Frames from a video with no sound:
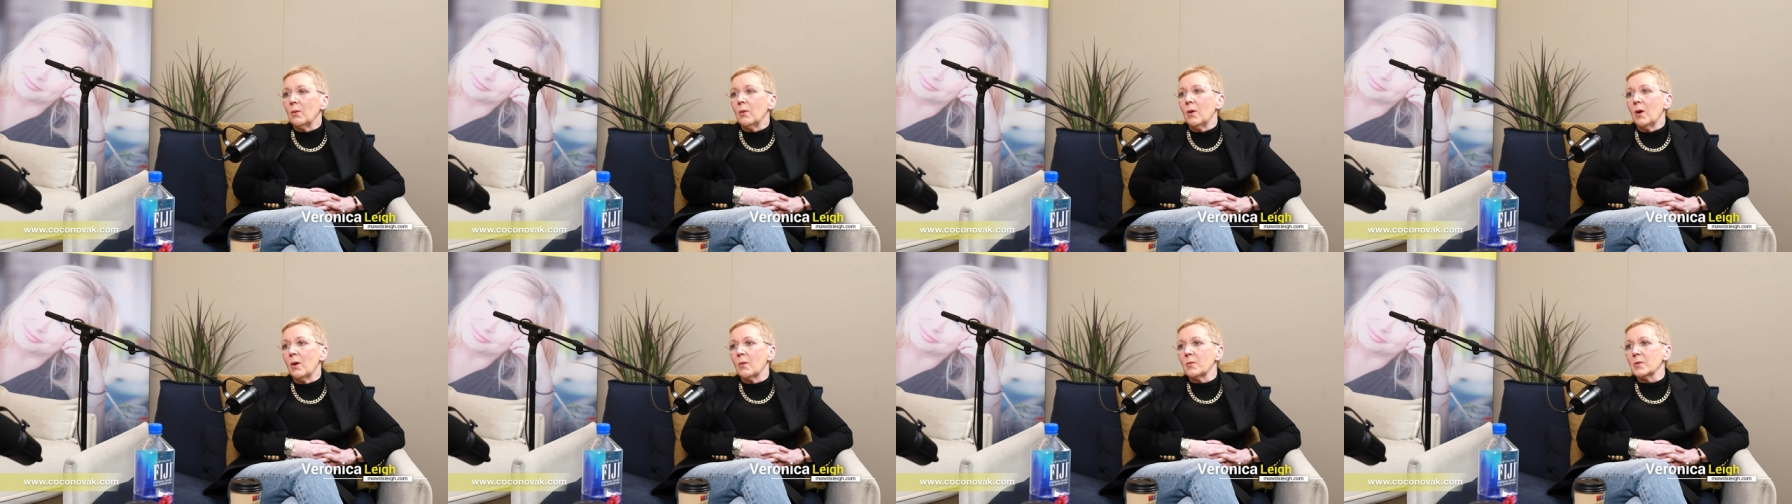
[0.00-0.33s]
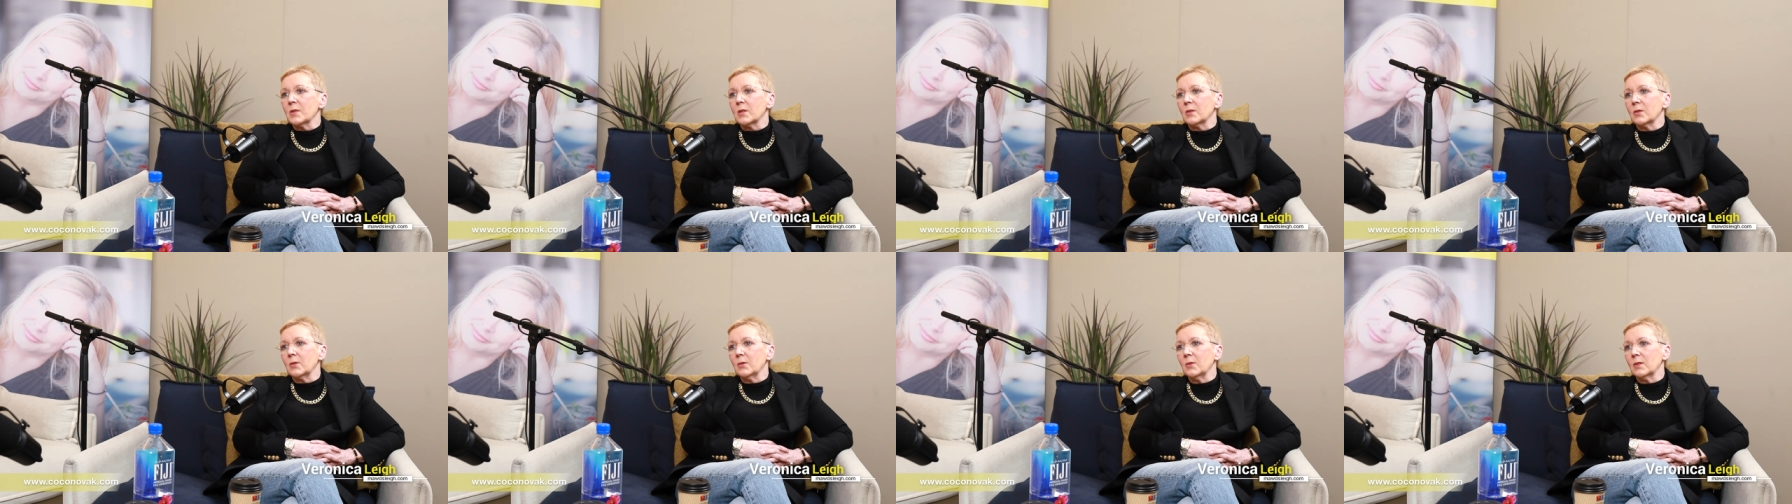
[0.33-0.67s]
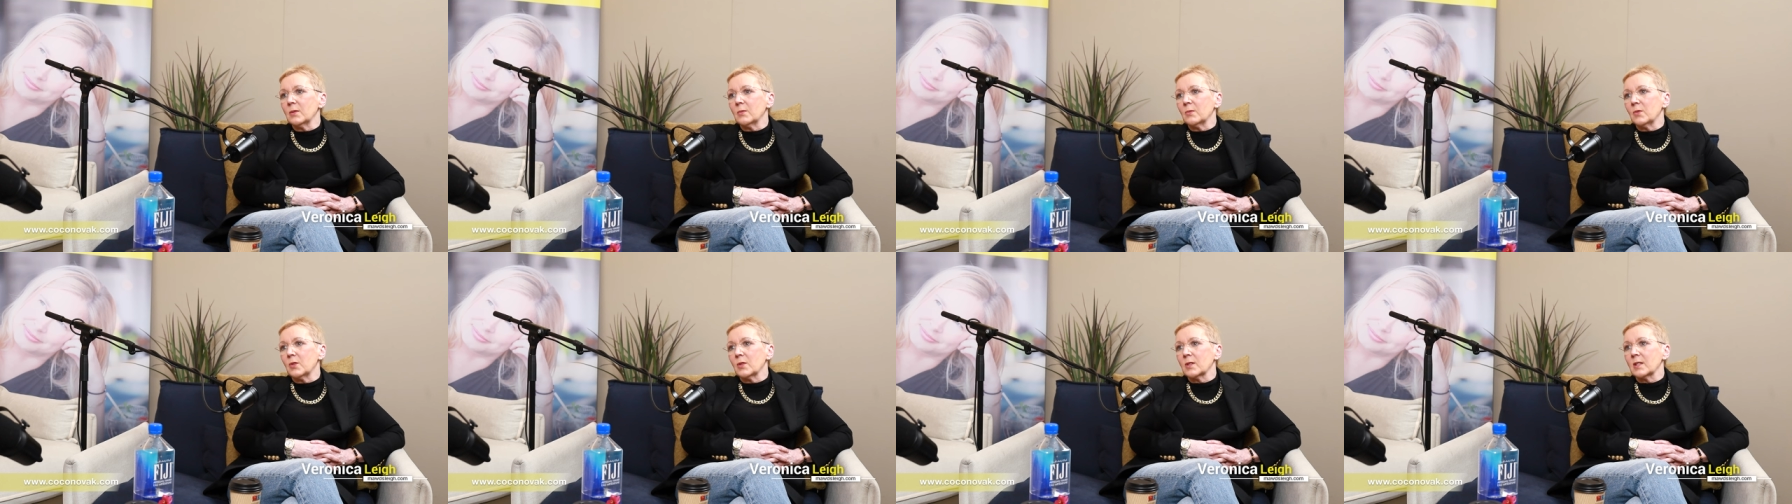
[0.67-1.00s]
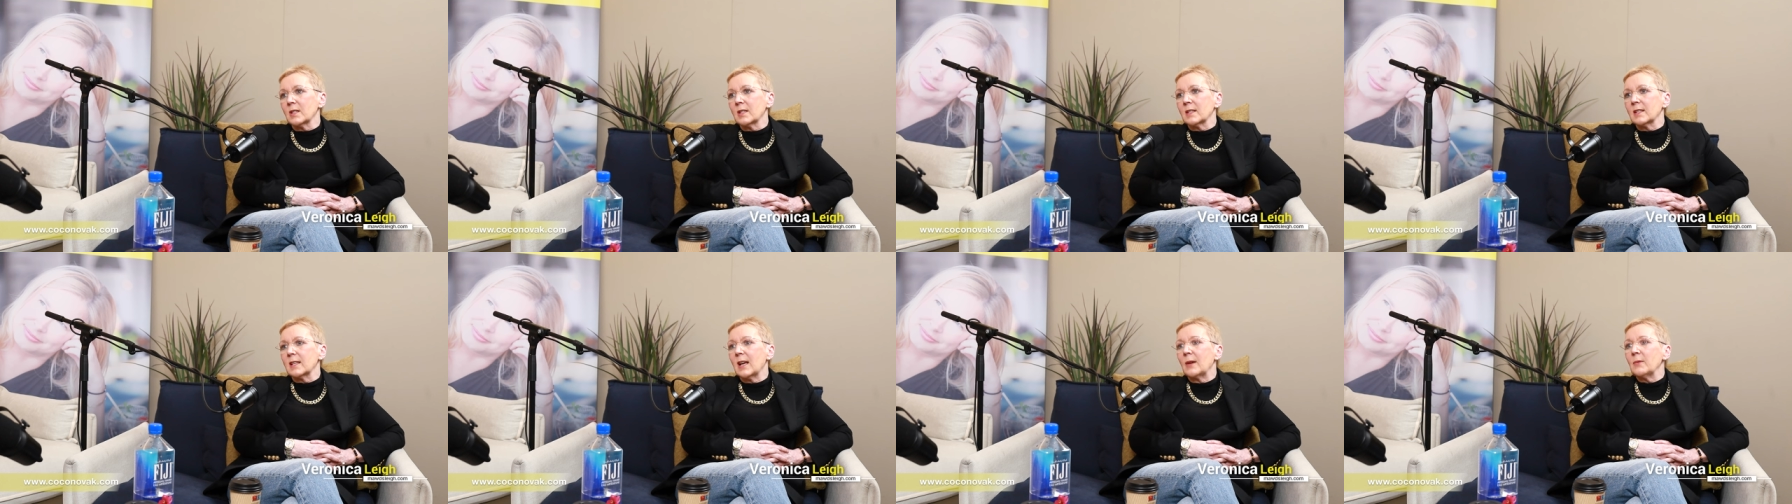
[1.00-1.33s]
What I was doing was,
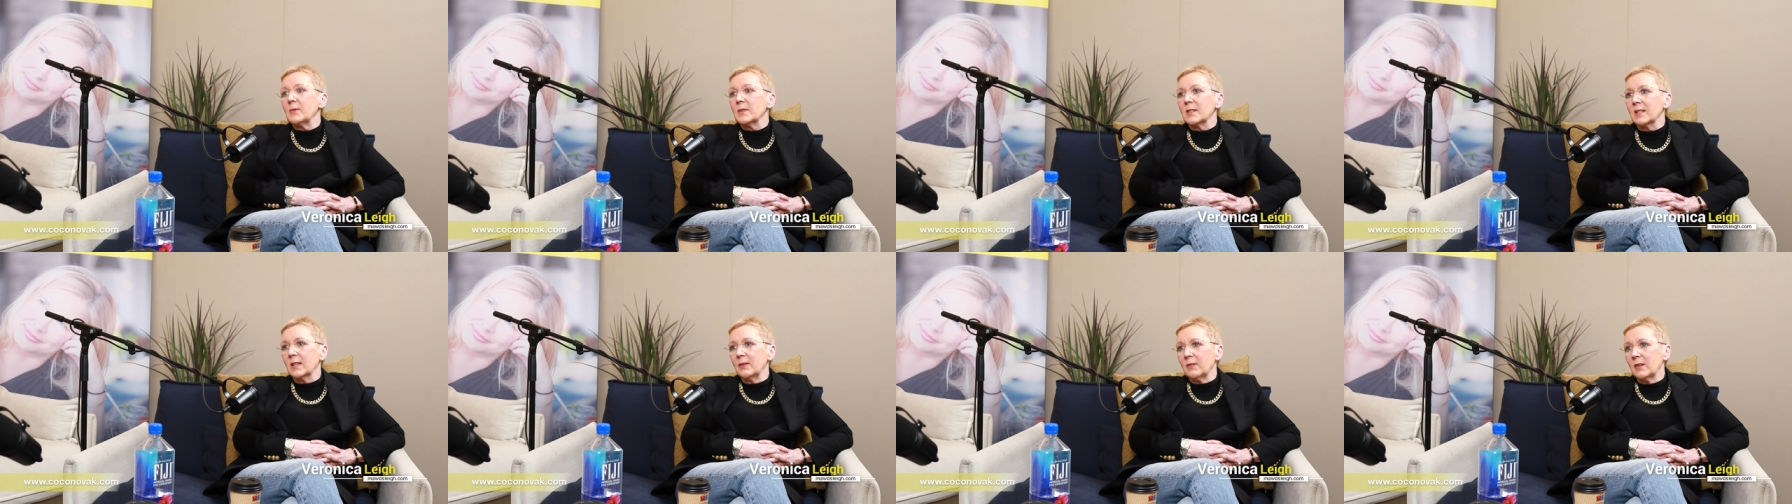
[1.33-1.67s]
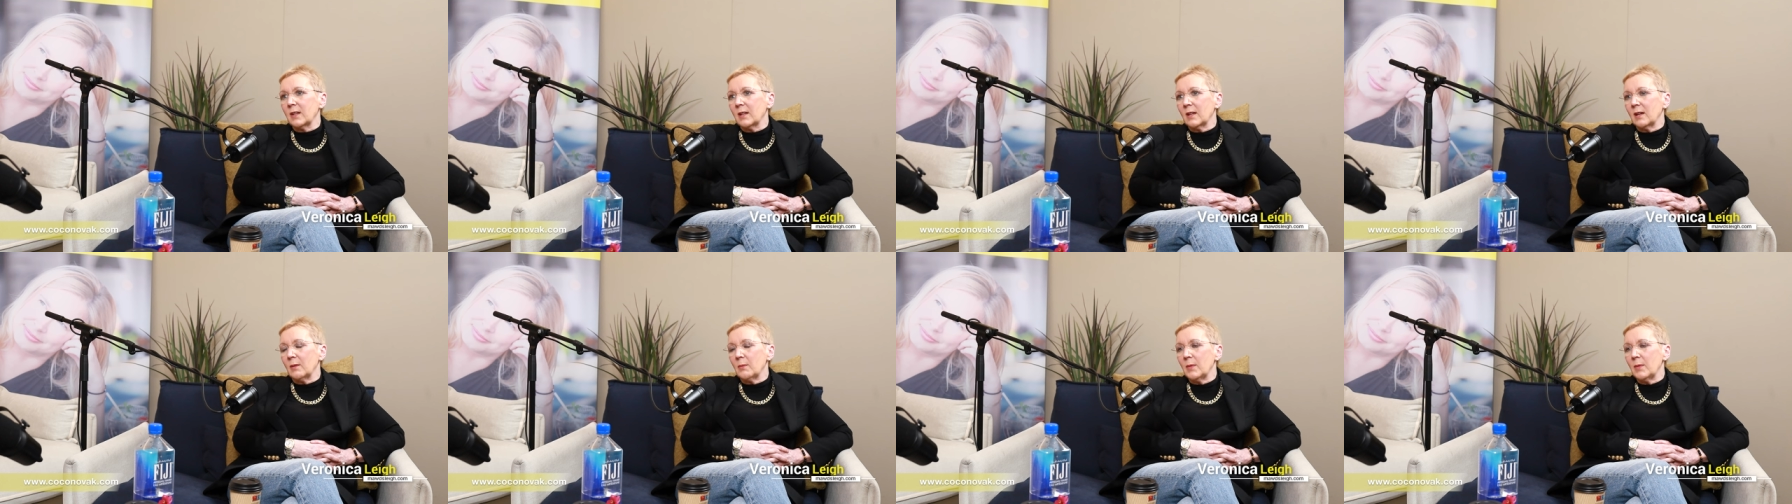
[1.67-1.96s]
is I was giving it a